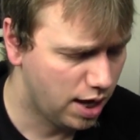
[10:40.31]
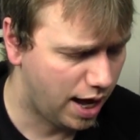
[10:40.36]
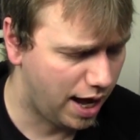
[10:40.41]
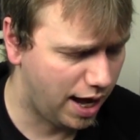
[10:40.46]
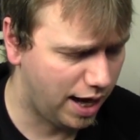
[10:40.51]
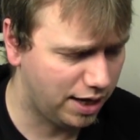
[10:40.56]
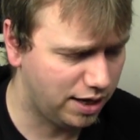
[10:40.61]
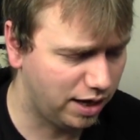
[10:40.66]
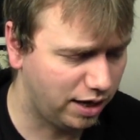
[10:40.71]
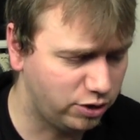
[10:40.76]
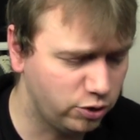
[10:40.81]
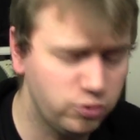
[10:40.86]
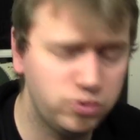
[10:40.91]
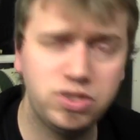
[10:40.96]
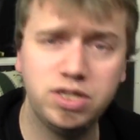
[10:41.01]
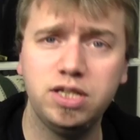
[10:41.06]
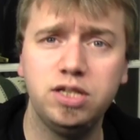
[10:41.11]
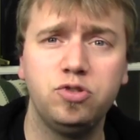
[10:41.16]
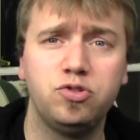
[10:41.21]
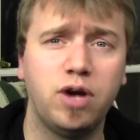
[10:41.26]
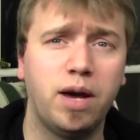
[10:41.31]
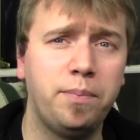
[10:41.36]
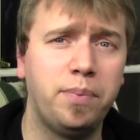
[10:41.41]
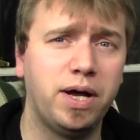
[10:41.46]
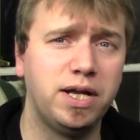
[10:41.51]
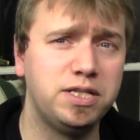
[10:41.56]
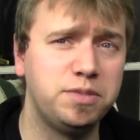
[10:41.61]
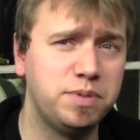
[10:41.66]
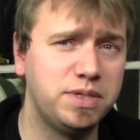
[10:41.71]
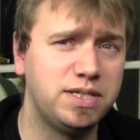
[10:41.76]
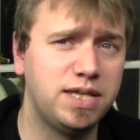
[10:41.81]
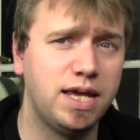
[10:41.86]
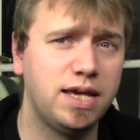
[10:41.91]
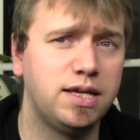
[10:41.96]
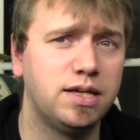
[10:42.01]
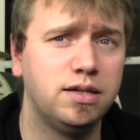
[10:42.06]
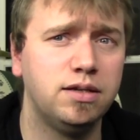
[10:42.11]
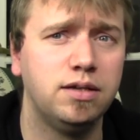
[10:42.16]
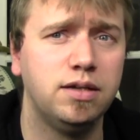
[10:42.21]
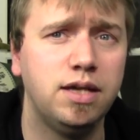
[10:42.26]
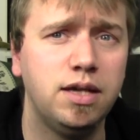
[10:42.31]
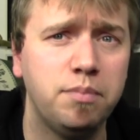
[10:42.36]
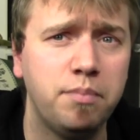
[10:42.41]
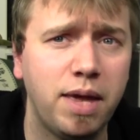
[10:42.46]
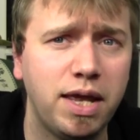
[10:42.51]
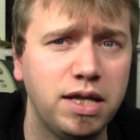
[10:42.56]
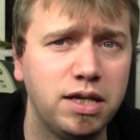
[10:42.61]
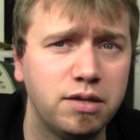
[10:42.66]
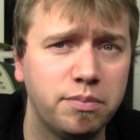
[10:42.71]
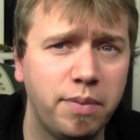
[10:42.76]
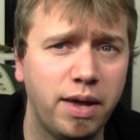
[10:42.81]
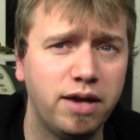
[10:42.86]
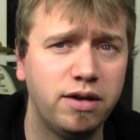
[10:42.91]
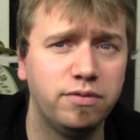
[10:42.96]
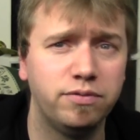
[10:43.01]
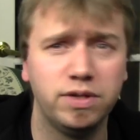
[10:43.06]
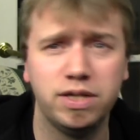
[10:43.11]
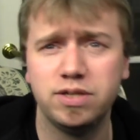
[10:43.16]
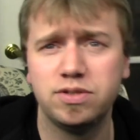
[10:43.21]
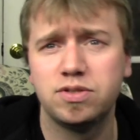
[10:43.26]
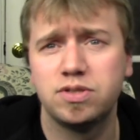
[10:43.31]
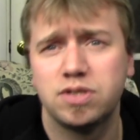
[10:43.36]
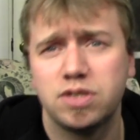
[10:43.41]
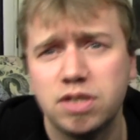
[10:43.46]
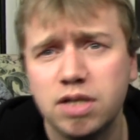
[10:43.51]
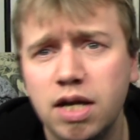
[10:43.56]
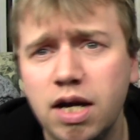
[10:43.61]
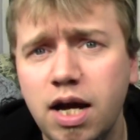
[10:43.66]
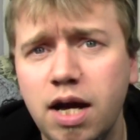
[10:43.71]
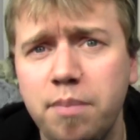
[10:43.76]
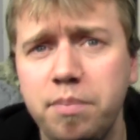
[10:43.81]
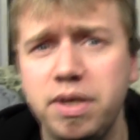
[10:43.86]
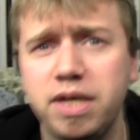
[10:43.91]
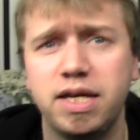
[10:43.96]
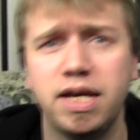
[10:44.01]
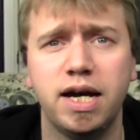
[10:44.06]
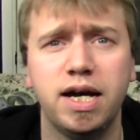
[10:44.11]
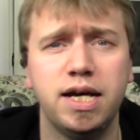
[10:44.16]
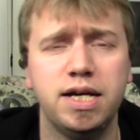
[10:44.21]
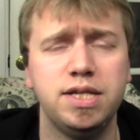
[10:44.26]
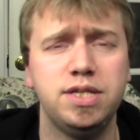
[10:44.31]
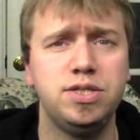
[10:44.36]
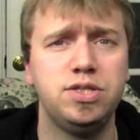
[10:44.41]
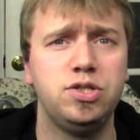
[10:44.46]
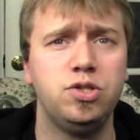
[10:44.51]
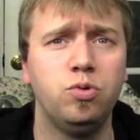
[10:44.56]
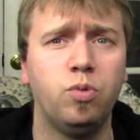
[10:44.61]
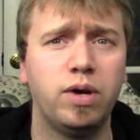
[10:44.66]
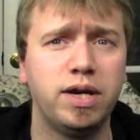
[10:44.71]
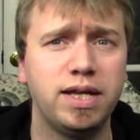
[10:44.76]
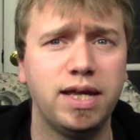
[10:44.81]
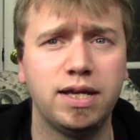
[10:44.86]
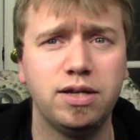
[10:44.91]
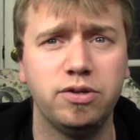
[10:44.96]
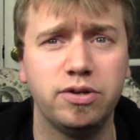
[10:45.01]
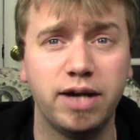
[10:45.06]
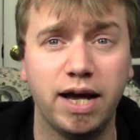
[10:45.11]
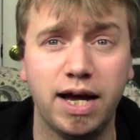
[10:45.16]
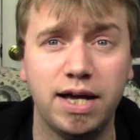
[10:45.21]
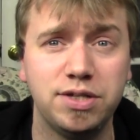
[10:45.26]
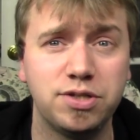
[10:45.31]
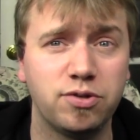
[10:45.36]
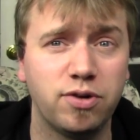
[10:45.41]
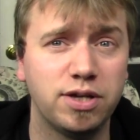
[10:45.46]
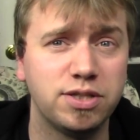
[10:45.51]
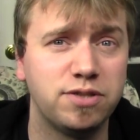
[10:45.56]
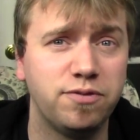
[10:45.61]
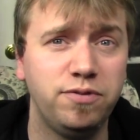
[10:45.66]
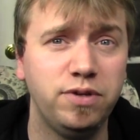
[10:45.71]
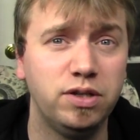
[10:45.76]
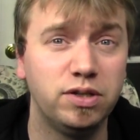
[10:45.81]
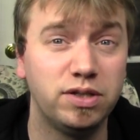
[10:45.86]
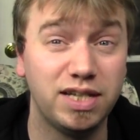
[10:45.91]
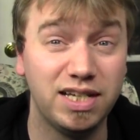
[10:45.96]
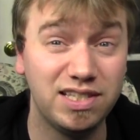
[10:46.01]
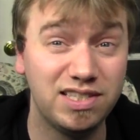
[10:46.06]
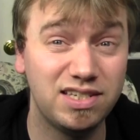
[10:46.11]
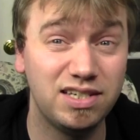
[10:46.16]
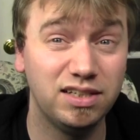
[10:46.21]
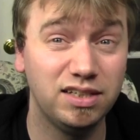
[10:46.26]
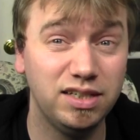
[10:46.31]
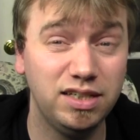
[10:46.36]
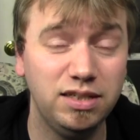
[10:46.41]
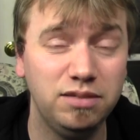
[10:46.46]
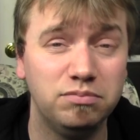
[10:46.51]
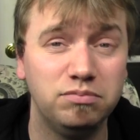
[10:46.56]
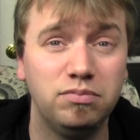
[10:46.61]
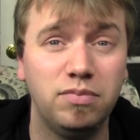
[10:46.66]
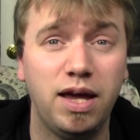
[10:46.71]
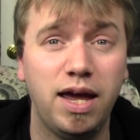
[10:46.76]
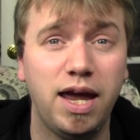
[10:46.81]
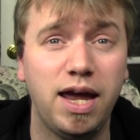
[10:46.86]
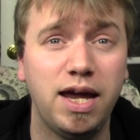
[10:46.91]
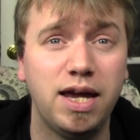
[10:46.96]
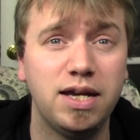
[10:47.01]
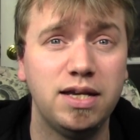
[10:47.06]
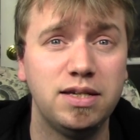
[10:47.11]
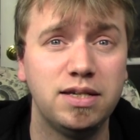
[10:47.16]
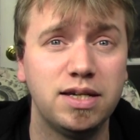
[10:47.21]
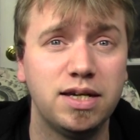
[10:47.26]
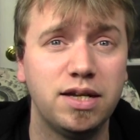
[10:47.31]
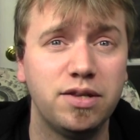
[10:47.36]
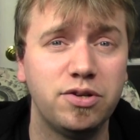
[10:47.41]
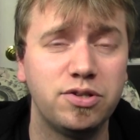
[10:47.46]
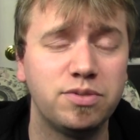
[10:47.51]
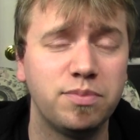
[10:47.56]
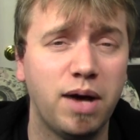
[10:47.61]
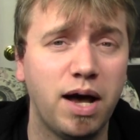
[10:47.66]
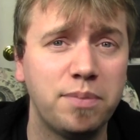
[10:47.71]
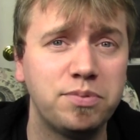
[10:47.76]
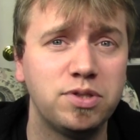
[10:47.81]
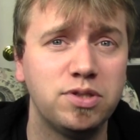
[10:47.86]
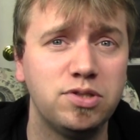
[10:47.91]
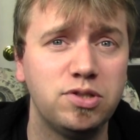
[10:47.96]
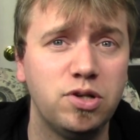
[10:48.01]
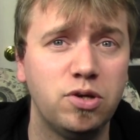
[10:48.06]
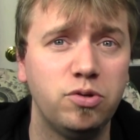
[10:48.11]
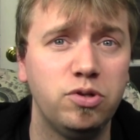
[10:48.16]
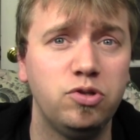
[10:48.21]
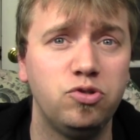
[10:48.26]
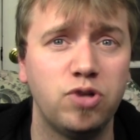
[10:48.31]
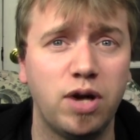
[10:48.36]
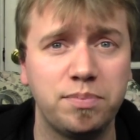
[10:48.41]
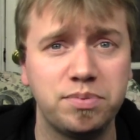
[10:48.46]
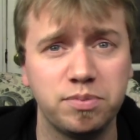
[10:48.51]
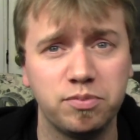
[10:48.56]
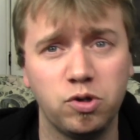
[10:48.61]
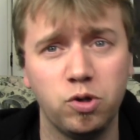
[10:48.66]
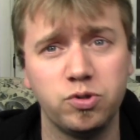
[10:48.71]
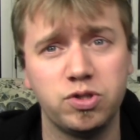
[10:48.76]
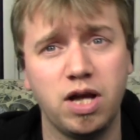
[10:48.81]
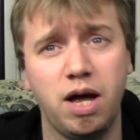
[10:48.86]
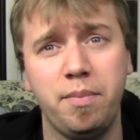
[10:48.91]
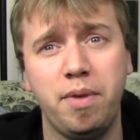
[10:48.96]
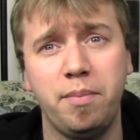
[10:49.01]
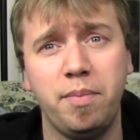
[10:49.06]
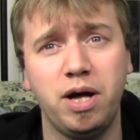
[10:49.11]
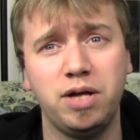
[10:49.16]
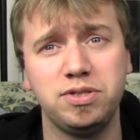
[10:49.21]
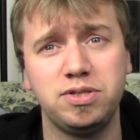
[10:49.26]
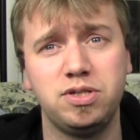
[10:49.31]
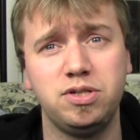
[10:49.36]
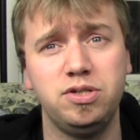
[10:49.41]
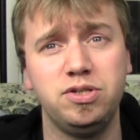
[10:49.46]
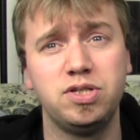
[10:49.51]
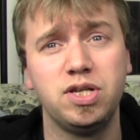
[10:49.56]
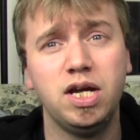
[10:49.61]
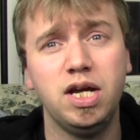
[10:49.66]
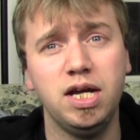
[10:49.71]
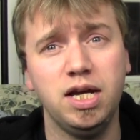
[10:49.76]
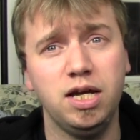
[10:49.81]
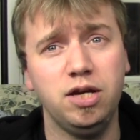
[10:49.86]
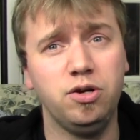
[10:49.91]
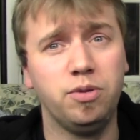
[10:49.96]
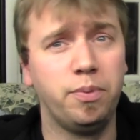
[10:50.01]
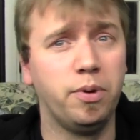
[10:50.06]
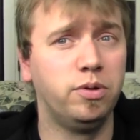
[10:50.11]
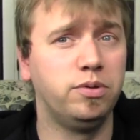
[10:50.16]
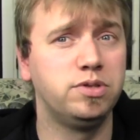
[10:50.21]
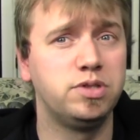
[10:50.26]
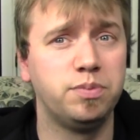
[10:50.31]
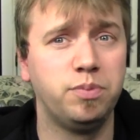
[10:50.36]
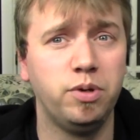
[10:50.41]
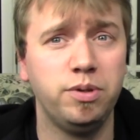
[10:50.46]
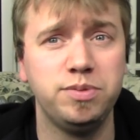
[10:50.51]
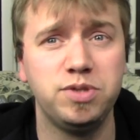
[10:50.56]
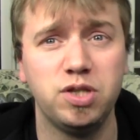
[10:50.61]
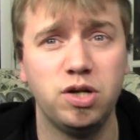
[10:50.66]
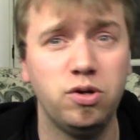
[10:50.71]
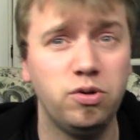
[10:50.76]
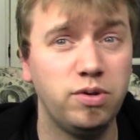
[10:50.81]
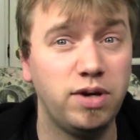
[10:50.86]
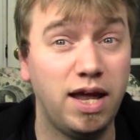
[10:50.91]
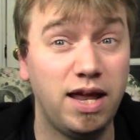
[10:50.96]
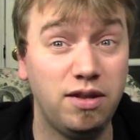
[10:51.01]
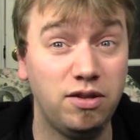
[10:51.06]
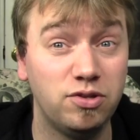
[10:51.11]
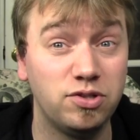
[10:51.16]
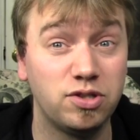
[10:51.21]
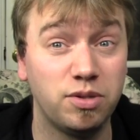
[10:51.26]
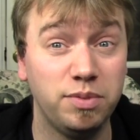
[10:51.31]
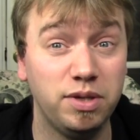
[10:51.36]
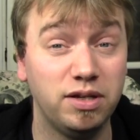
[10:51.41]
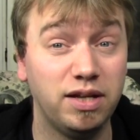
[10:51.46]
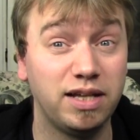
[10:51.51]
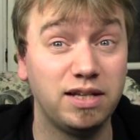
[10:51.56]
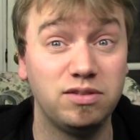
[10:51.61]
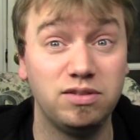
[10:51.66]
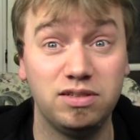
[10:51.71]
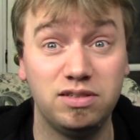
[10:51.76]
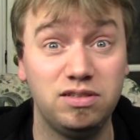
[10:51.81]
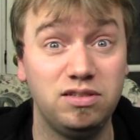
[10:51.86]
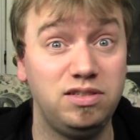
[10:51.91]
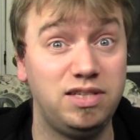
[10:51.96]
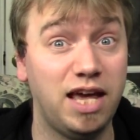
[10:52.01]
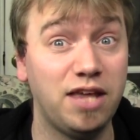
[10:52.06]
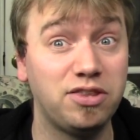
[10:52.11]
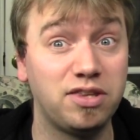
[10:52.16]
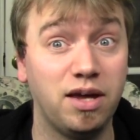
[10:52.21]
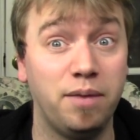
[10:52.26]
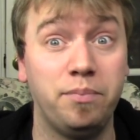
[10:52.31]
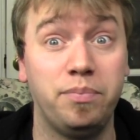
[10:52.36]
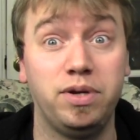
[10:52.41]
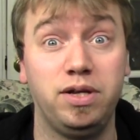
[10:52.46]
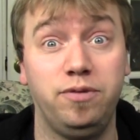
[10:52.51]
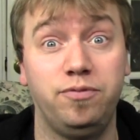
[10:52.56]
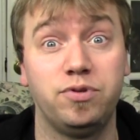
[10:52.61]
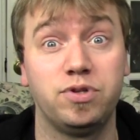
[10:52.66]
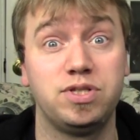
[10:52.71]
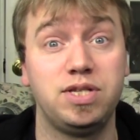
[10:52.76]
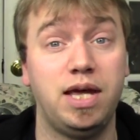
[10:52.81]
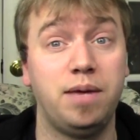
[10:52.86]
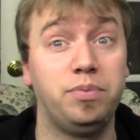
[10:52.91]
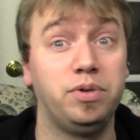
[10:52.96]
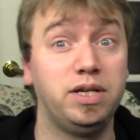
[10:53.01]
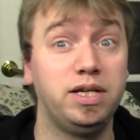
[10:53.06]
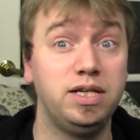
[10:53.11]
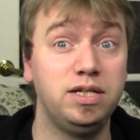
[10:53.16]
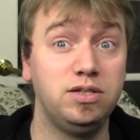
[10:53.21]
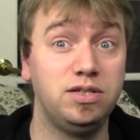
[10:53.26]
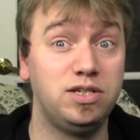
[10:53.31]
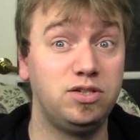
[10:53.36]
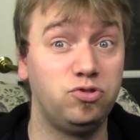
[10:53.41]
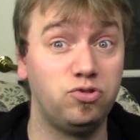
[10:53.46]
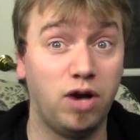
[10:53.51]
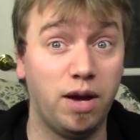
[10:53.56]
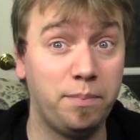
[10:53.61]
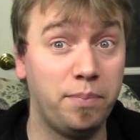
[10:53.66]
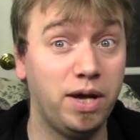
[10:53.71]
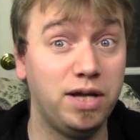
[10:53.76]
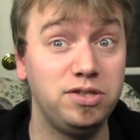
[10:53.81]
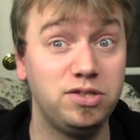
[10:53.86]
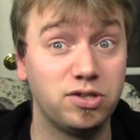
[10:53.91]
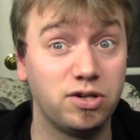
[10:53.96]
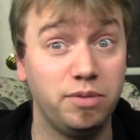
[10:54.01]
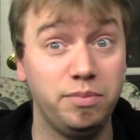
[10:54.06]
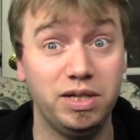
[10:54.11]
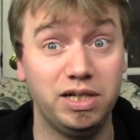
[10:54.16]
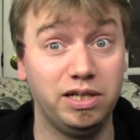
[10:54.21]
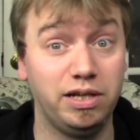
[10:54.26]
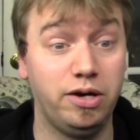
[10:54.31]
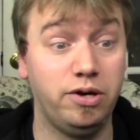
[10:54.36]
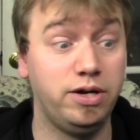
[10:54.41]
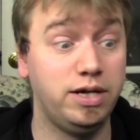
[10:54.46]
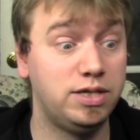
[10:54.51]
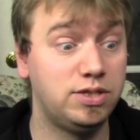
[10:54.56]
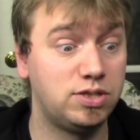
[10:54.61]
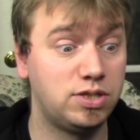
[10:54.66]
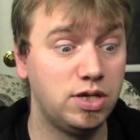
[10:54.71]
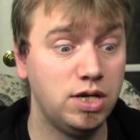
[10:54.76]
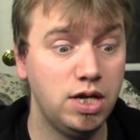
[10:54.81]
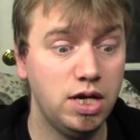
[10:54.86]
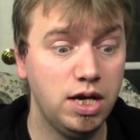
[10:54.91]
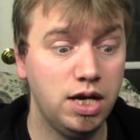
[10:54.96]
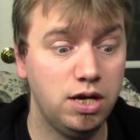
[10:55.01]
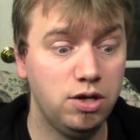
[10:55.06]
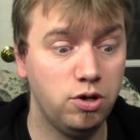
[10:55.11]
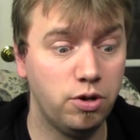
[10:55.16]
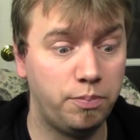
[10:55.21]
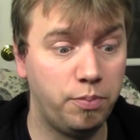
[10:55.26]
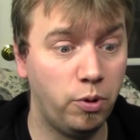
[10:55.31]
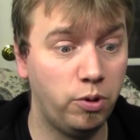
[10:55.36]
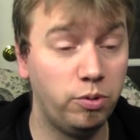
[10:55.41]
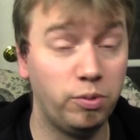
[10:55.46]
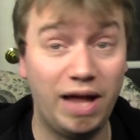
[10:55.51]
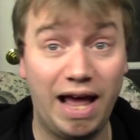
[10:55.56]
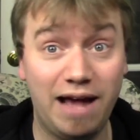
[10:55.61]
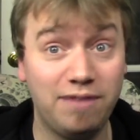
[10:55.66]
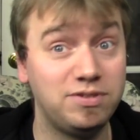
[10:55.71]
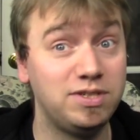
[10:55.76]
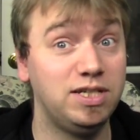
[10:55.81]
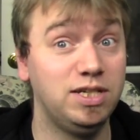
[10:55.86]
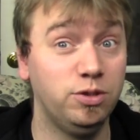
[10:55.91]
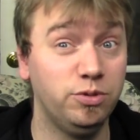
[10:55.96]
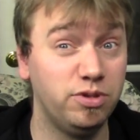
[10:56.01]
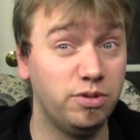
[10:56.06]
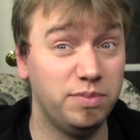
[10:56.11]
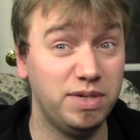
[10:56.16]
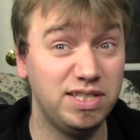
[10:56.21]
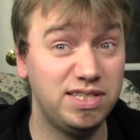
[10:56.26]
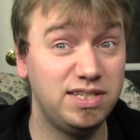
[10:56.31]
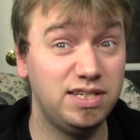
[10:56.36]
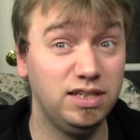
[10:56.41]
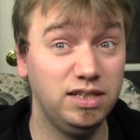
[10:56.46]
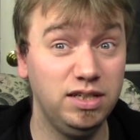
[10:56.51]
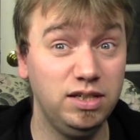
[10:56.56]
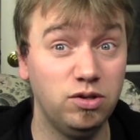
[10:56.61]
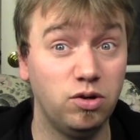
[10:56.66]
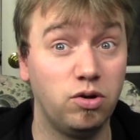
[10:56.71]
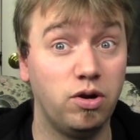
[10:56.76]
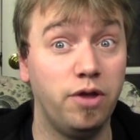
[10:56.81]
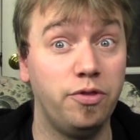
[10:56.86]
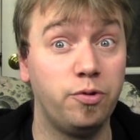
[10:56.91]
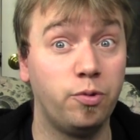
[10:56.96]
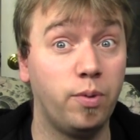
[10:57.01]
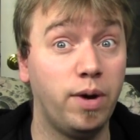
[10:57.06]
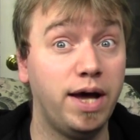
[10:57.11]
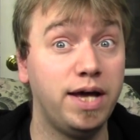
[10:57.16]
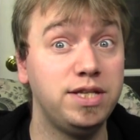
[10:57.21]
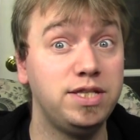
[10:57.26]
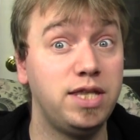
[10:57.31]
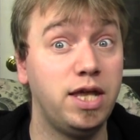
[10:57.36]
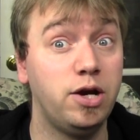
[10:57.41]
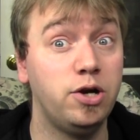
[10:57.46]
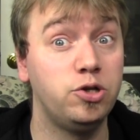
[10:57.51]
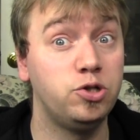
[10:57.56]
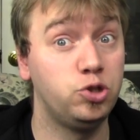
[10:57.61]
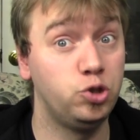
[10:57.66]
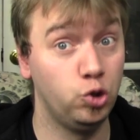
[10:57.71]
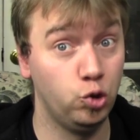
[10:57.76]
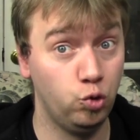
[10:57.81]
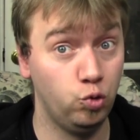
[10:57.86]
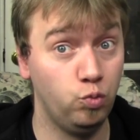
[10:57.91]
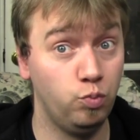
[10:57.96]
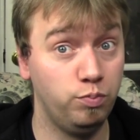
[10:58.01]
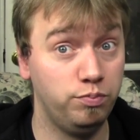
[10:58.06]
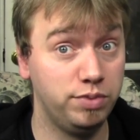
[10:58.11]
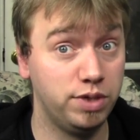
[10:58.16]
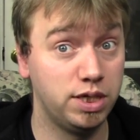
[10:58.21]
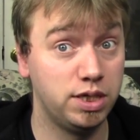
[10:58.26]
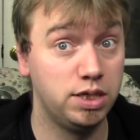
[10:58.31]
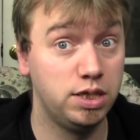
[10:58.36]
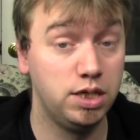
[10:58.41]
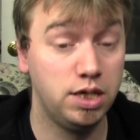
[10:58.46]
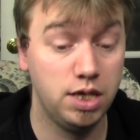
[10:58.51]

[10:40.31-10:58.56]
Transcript: I do see drop pods being taken in many competitive lists because you want to get your guys across the field instantly, and there's some options. You know, you drop some close combat monsters in your opponent's zone, and there's going to be, like, Death Company, for example. In drop pods, they're going to be hilarious. Your opponent will have to deal with them instantly, or otherwise they're doomed.